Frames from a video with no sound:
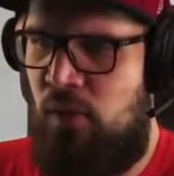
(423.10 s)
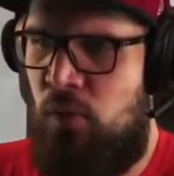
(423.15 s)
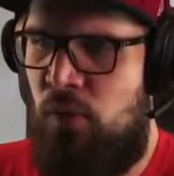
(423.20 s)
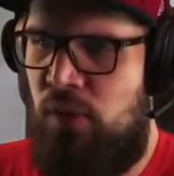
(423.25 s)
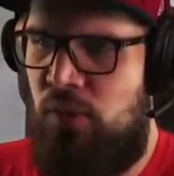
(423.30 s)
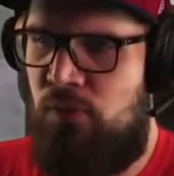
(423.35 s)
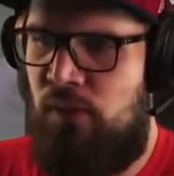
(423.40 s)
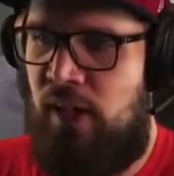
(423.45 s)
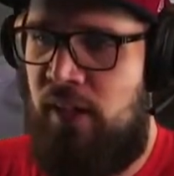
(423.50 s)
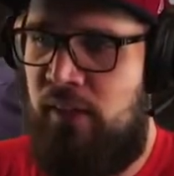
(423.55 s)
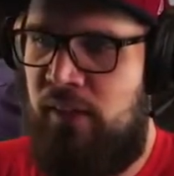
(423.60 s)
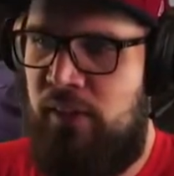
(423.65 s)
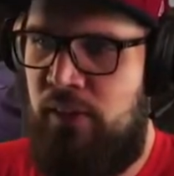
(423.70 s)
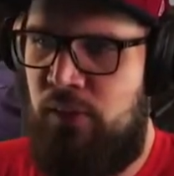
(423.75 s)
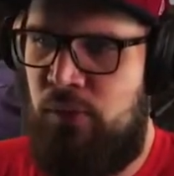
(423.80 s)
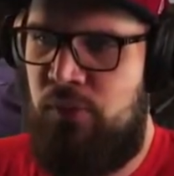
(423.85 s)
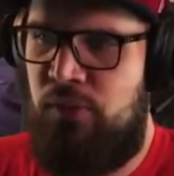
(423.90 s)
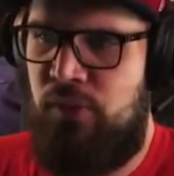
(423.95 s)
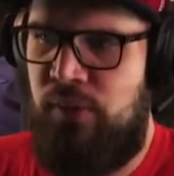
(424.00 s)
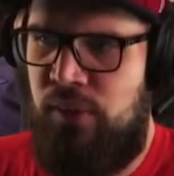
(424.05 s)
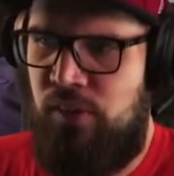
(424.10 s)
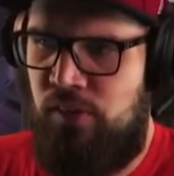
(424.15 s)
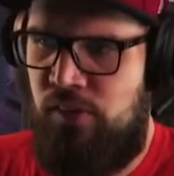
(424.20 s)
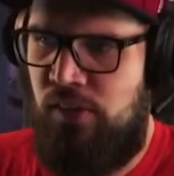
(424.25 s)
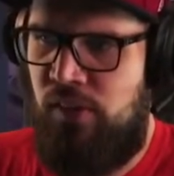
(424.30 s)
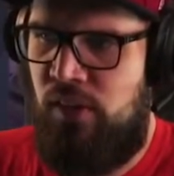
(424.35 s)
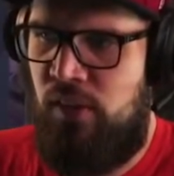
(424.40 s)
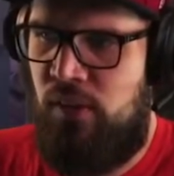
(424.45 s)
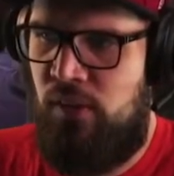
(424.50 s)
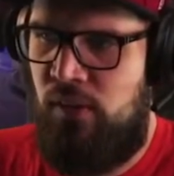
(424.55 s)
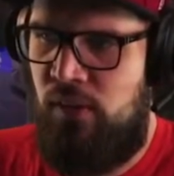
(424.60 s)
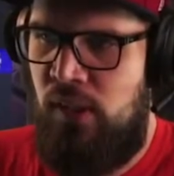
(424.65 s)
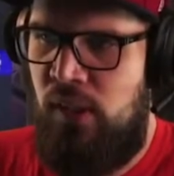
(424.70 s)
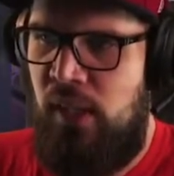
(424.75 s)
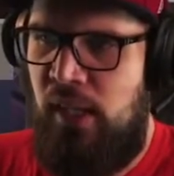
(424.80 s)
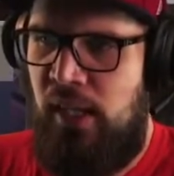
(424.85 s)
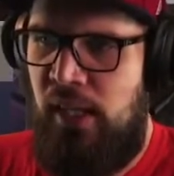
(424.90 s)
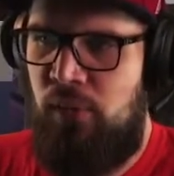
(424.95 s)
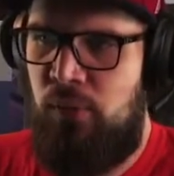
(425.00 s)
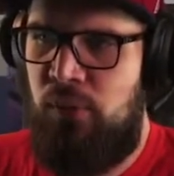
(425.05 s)
and 1 wiring loom to install.
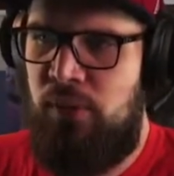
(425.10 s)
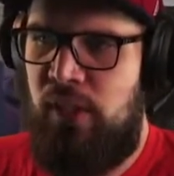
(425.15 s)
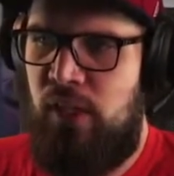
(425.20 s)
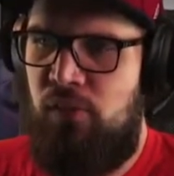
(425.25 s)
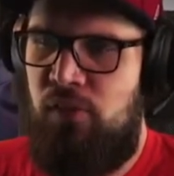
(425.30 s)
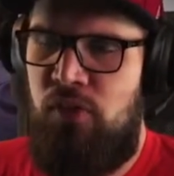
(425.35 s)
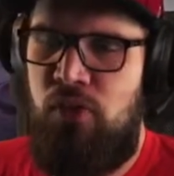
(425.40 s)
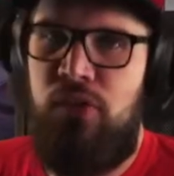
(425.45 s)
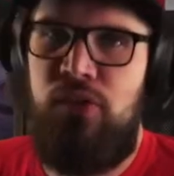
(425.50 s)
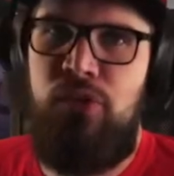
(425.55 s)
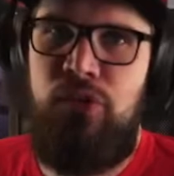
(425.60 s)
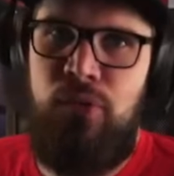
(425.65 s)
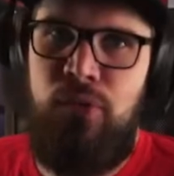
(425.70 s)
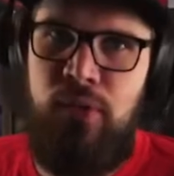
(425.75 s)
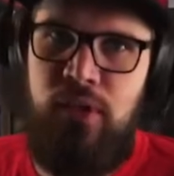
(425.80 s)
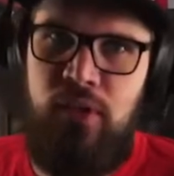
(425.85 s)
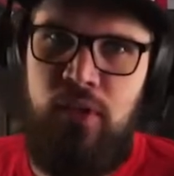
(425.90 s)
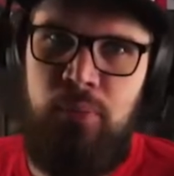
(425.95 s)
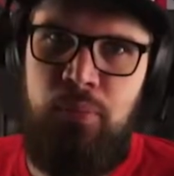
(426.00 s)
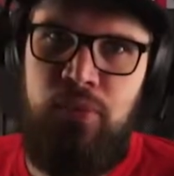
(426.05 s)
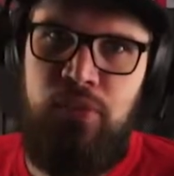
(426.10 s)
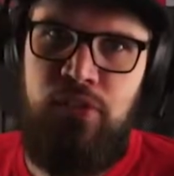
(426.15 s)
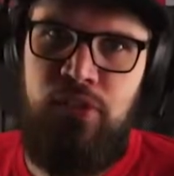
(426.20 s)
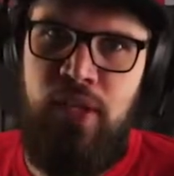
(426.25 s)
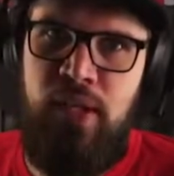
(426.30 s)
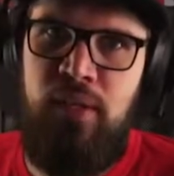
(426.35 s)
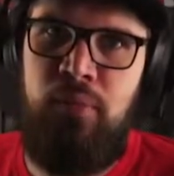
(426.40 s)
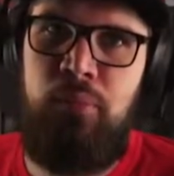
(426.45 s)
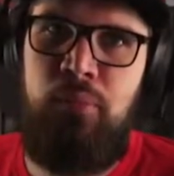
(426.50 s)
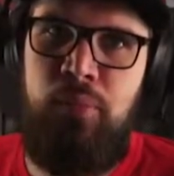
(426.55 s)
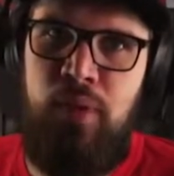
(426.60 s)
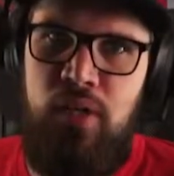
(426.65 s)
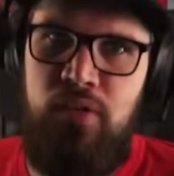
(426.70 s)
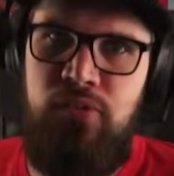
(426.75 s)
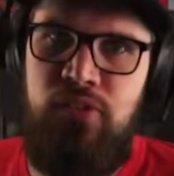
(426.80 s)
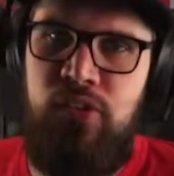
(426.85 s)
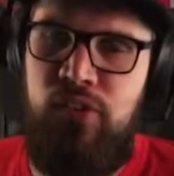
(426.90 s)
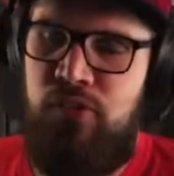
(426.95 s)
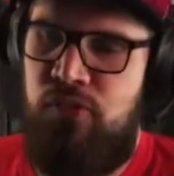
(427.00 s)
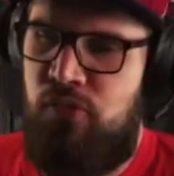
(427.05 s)
It will give you a 200%
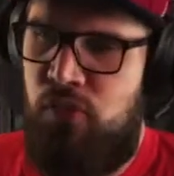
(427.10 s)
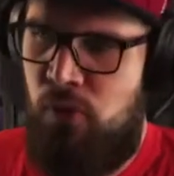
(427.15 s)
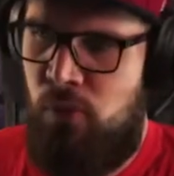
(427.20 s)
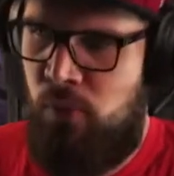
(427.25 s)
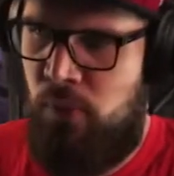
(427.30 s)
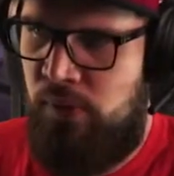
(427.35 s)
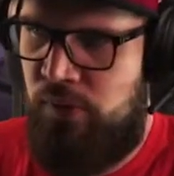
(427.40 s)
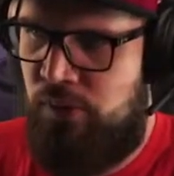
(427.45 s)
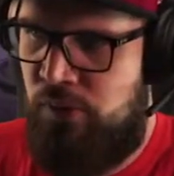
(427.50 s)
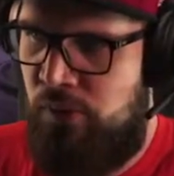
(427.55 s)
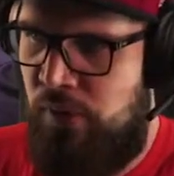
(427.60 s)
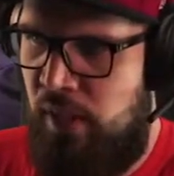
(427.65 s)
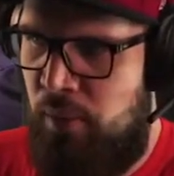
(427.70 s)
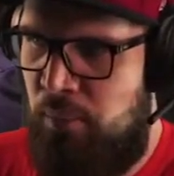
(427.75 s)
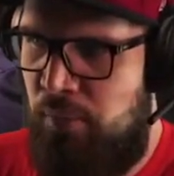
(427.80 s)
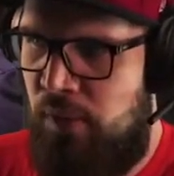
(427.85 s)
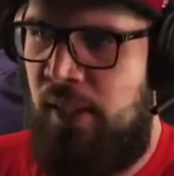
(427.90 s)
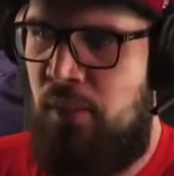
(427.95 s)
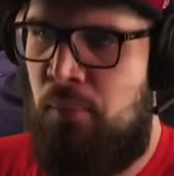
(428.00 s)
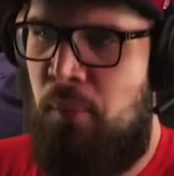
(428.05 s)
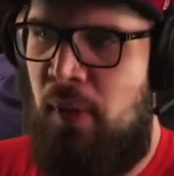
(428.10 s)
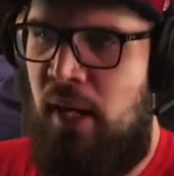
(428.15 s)
buff to forwards grip and a